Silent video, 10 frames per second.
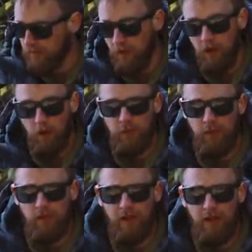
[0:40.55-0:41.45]
So I'll be
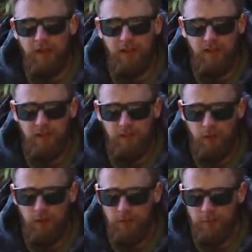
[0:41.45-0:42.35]
doing that again in this
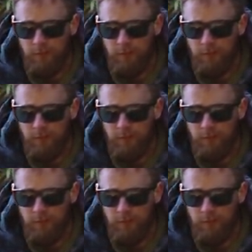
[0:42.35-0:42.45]
one.